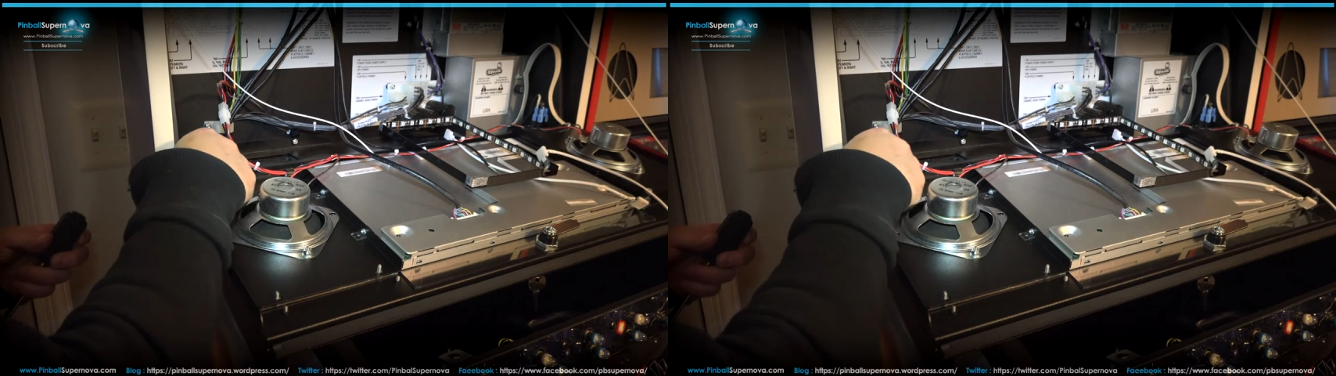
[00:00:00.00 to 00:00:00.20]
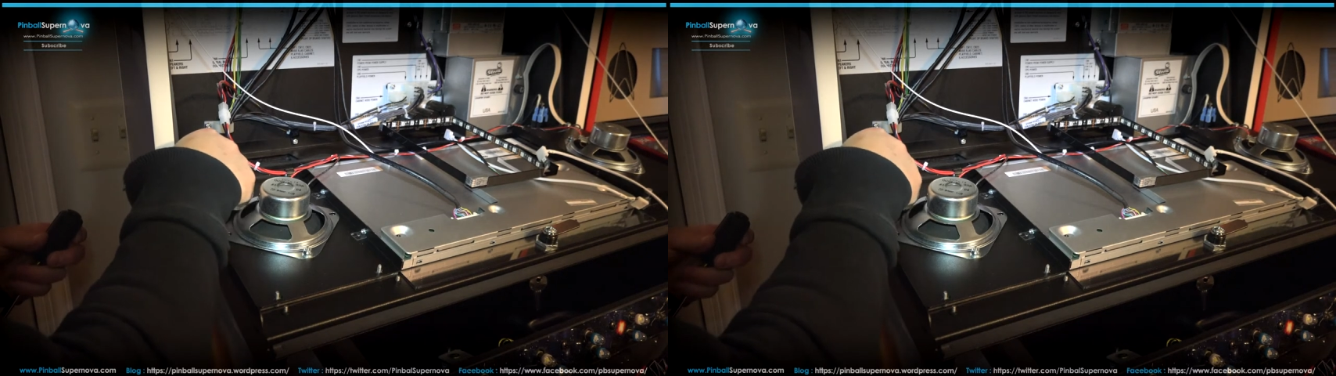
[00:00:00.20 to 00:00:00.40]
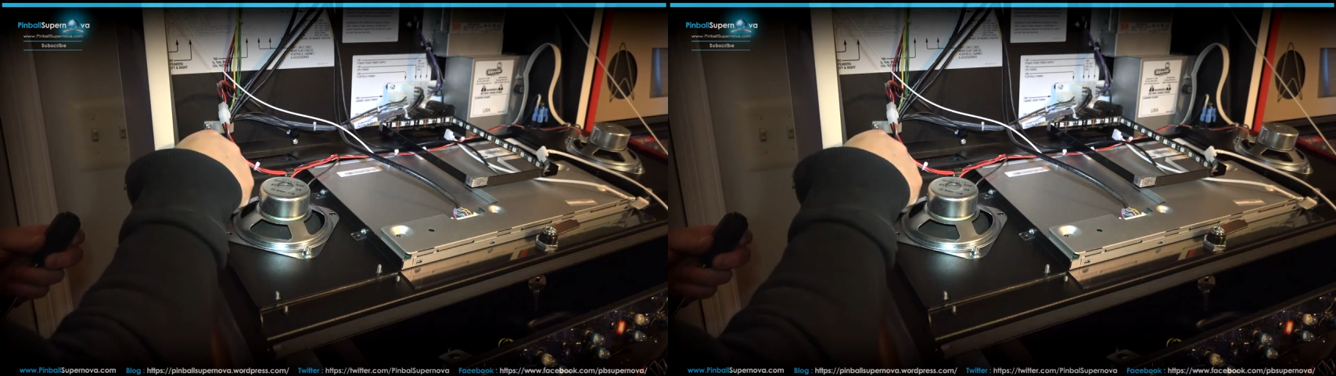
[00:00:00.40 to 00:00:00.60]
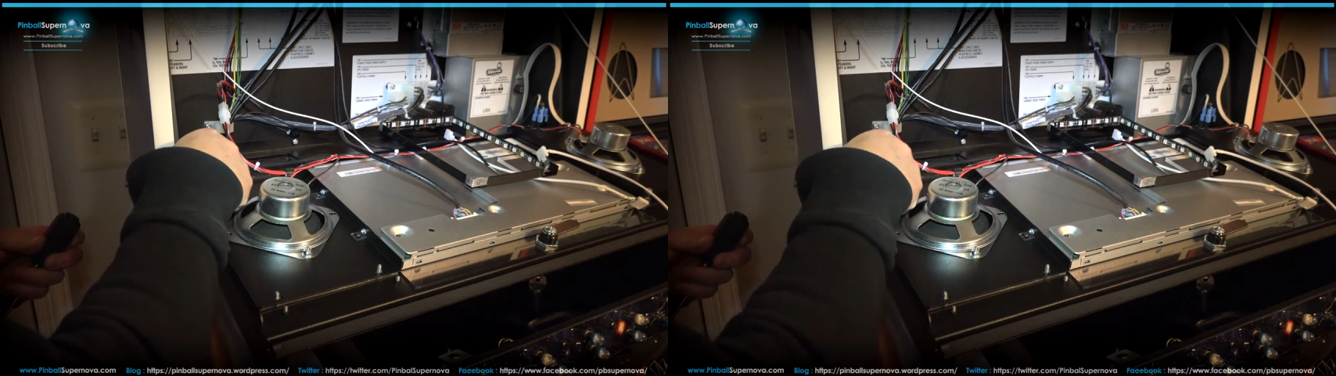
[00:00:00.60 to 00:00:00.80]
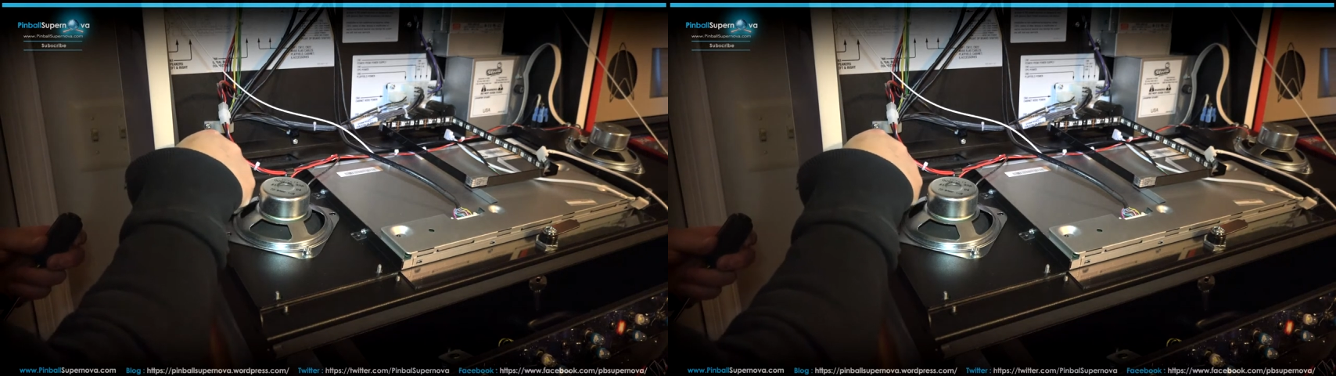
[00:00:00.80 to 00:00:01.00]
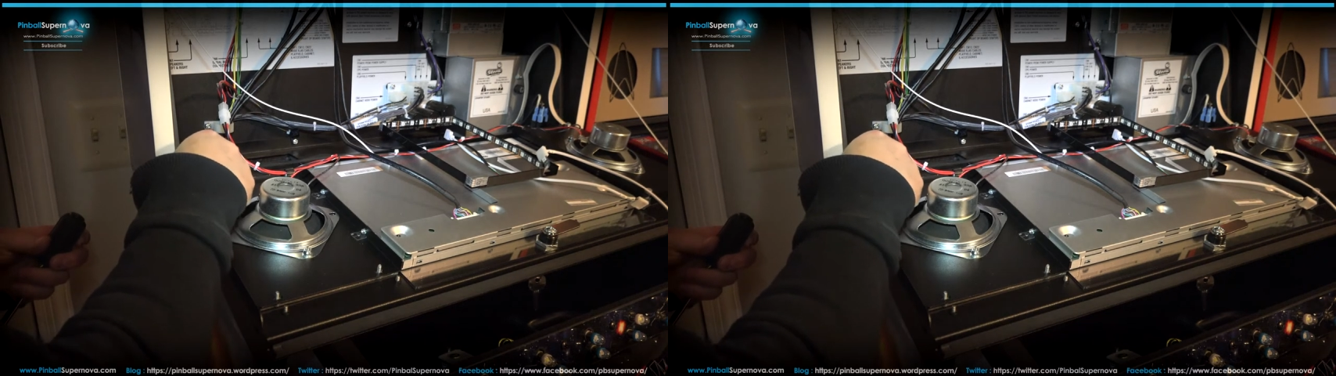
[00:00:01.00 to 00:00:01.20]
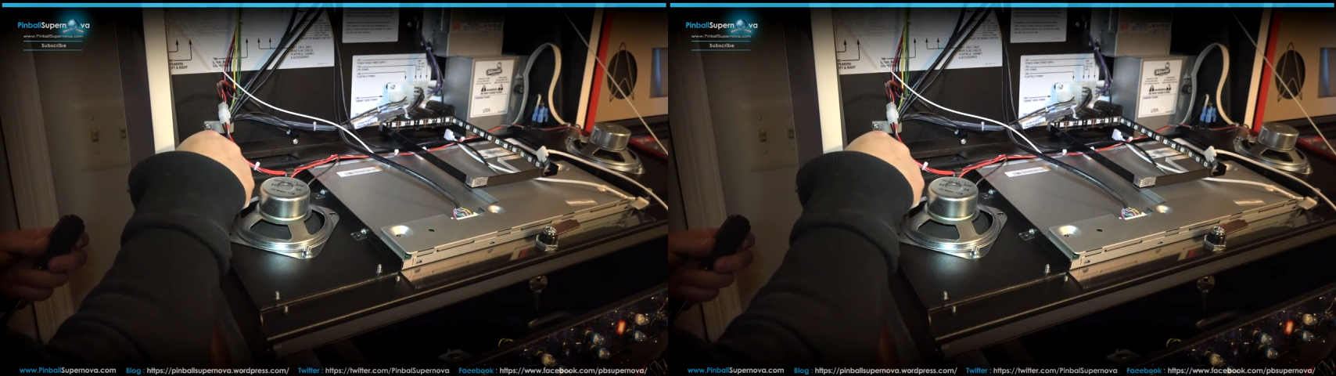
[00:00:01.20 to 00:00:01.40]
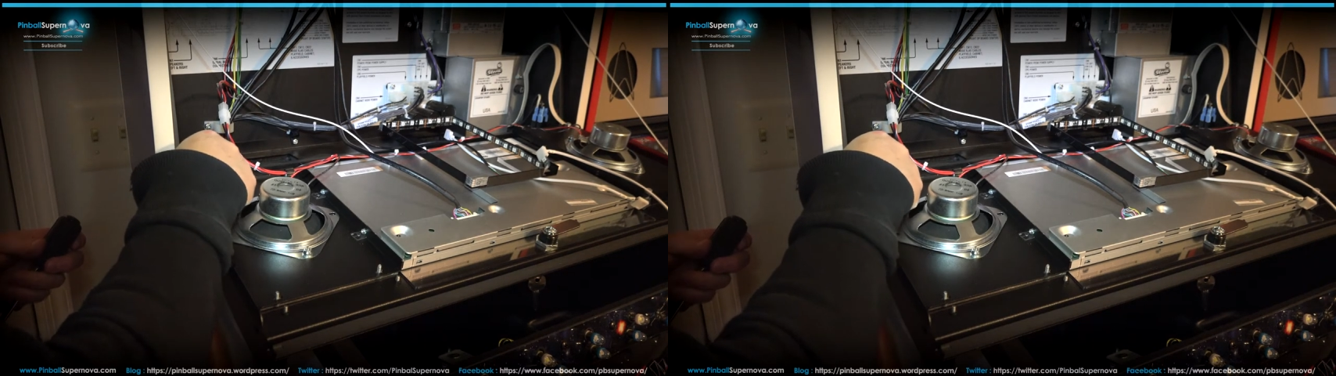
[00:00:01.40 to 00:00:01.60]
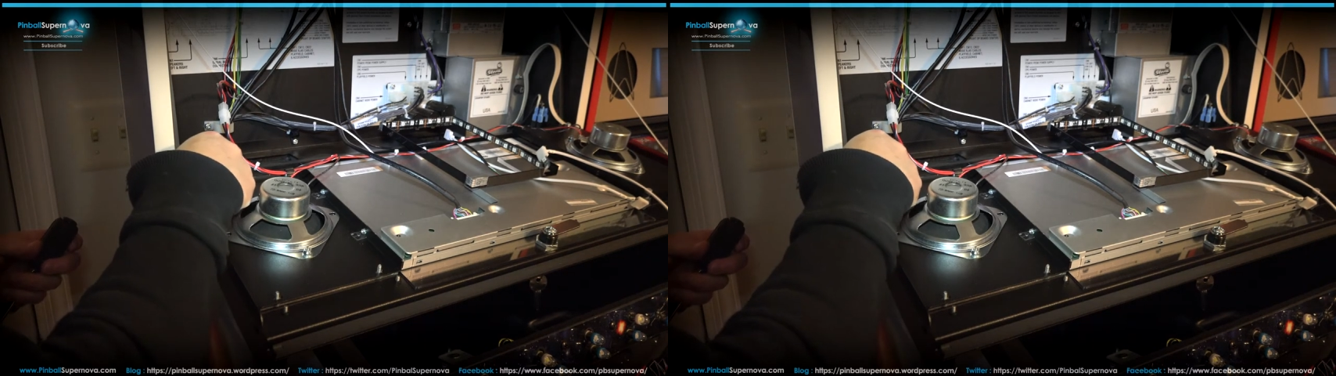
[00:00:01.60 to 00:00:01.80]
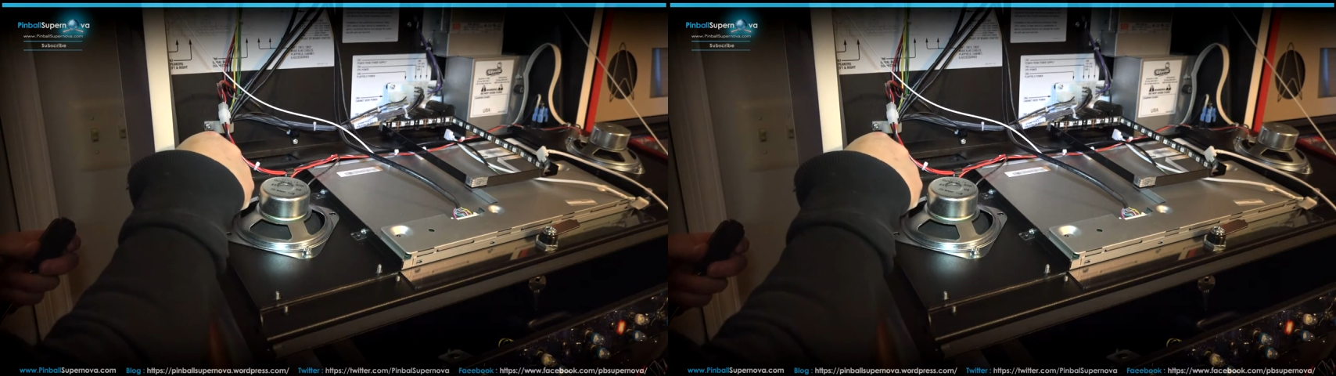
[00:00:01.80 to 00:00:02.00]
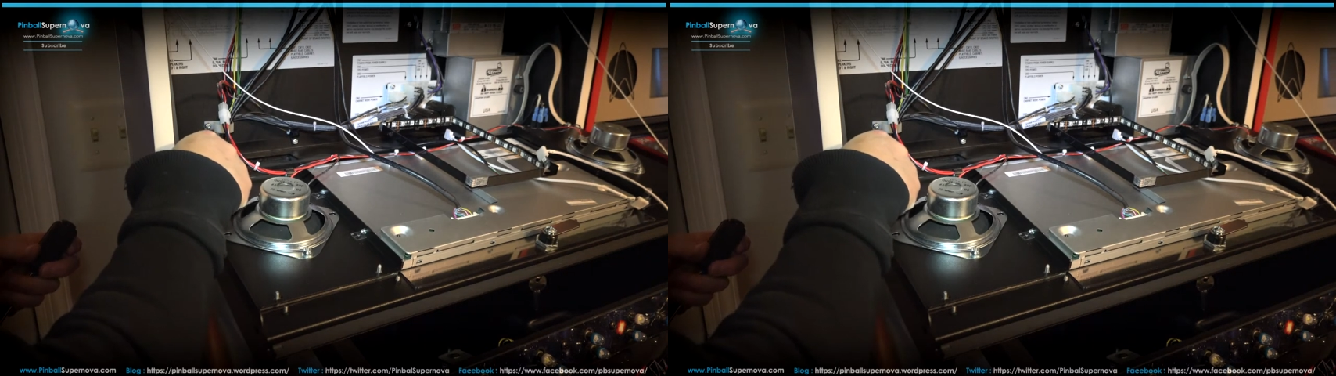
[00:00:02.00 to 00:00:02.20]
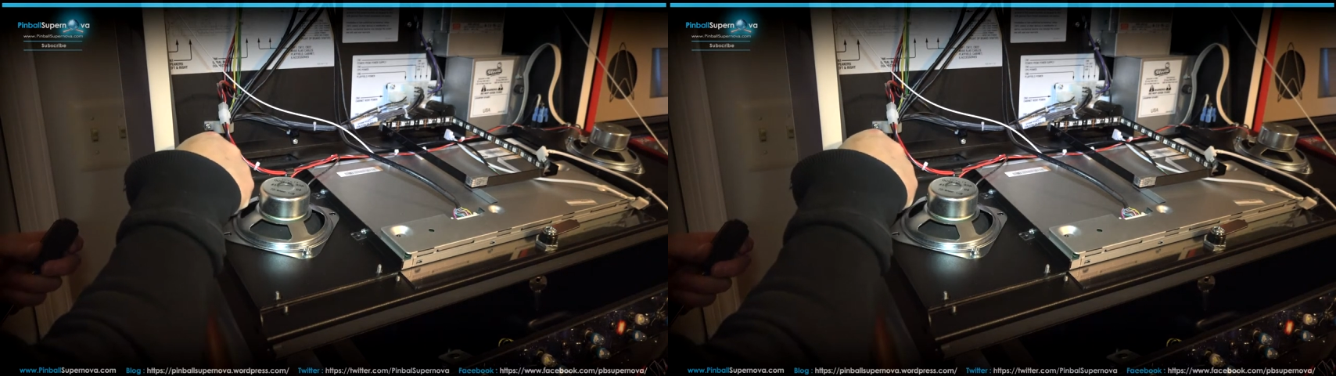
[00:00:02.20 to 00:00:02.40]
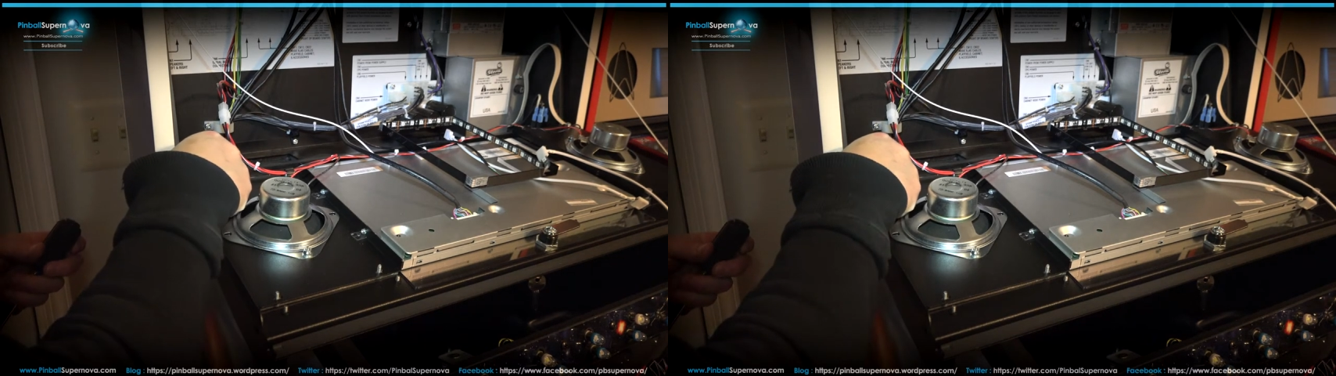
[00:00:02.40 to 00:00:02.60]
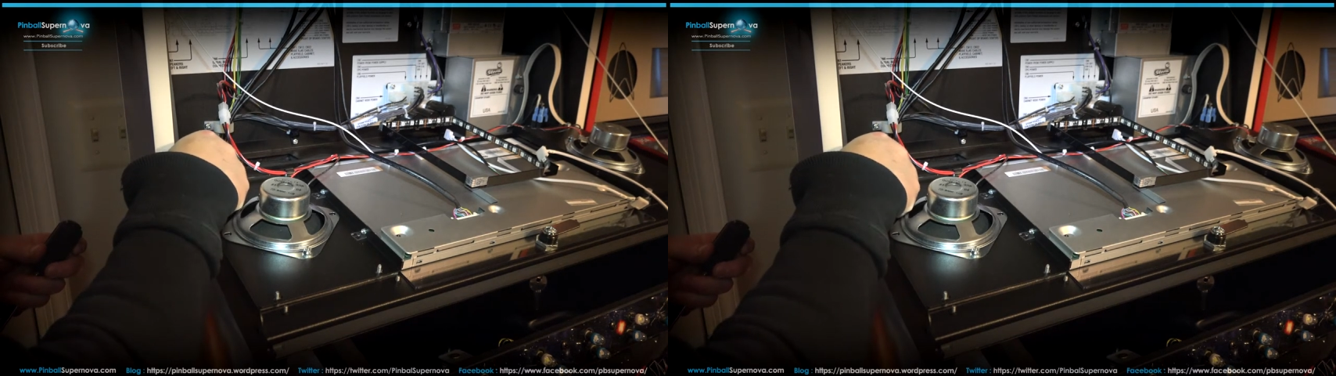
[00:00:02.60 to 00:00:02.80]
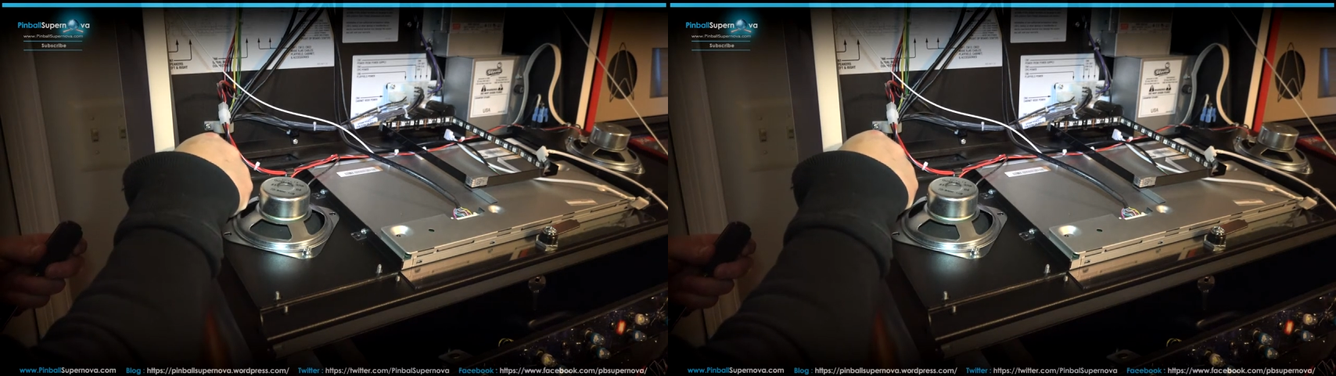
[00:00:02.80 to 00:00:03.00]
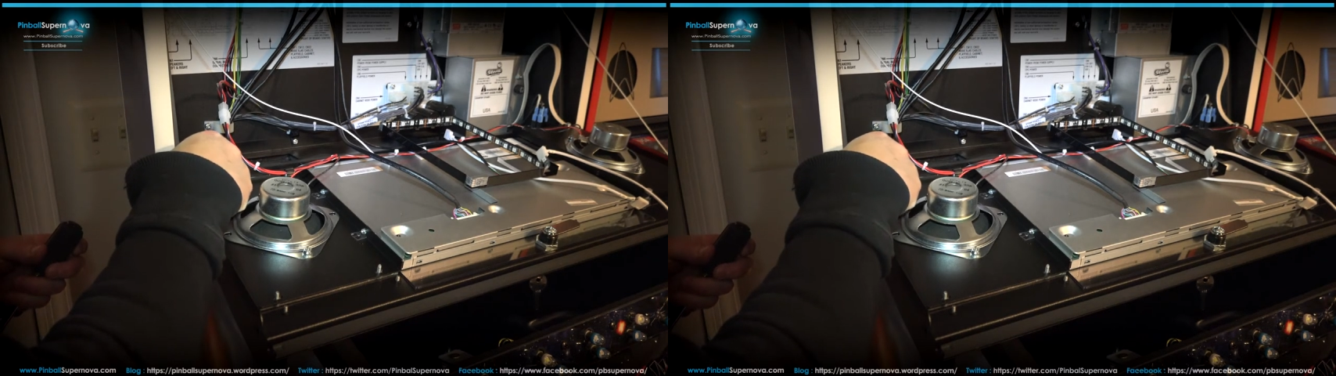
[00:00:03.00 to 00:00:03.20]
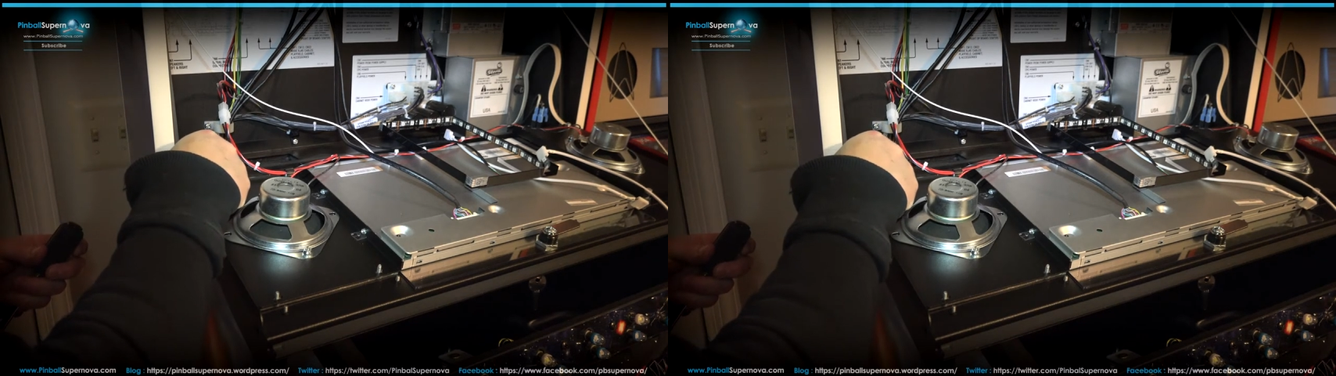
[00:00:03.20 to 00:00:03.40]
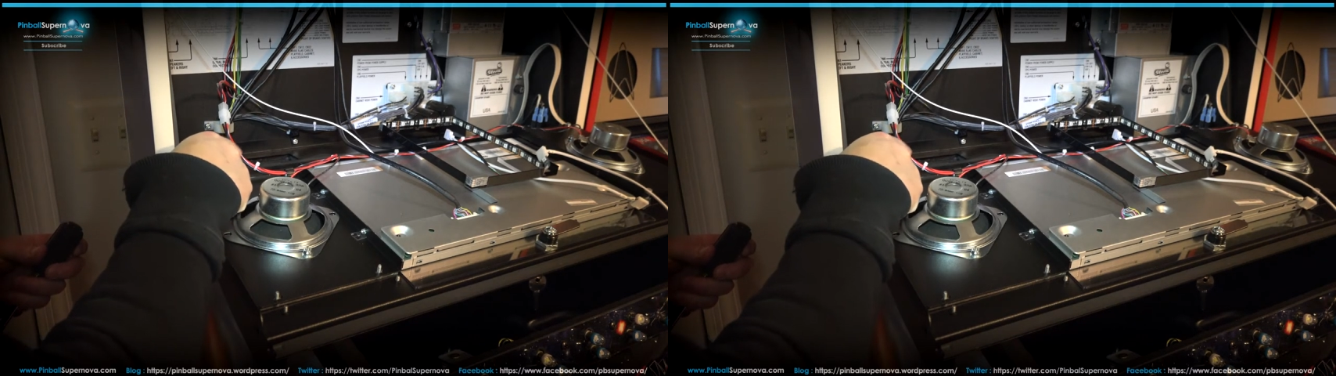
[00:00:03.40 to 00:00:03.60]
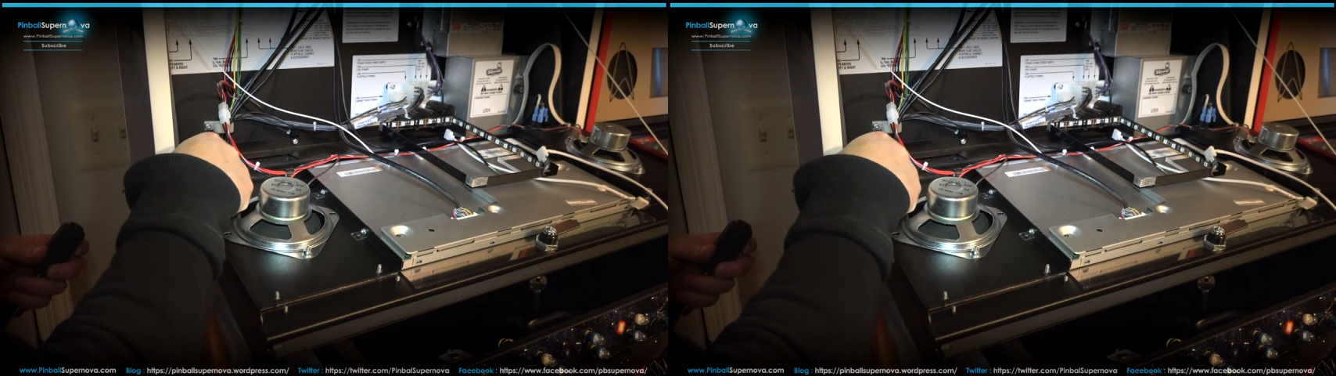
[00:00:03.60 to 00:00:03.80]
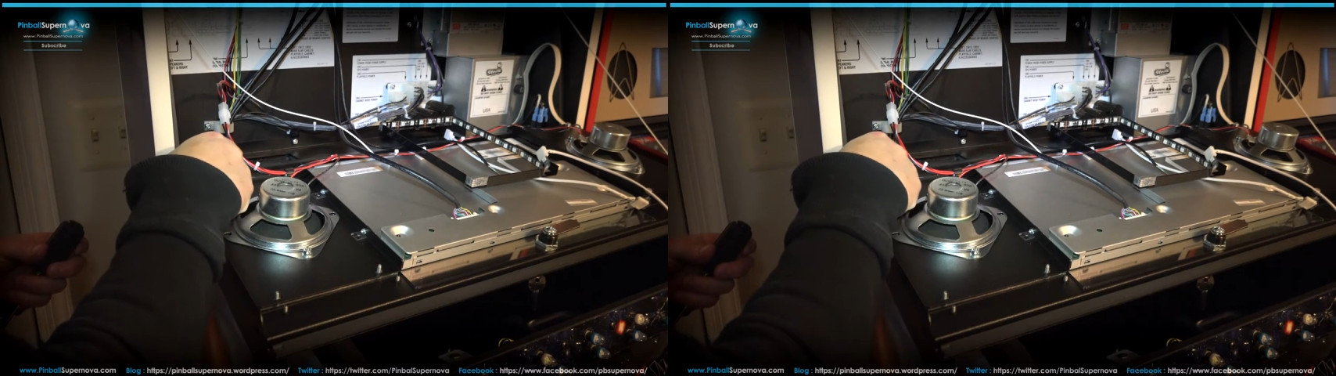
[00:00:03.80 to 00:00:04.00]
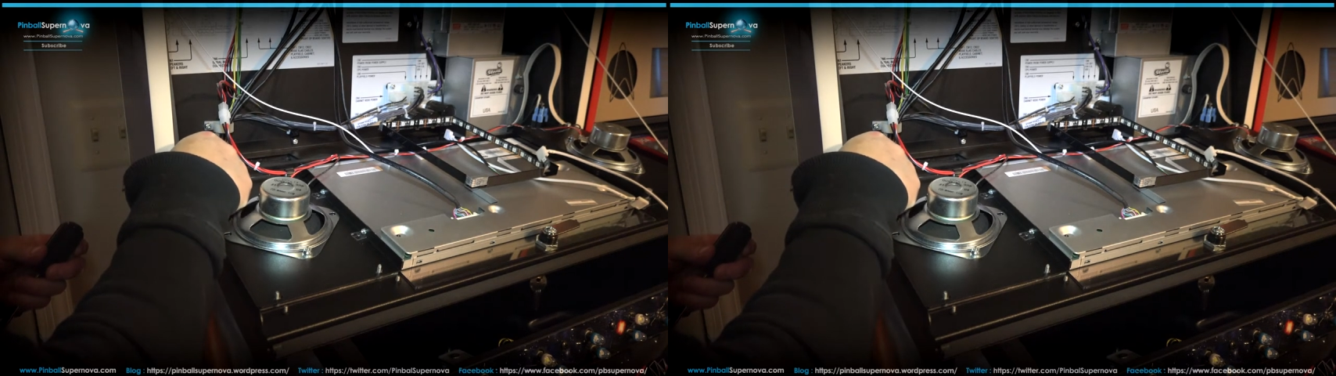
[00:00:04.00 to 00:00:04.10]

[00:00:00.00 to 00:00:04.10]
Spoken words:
Nobody's mouth can be seen.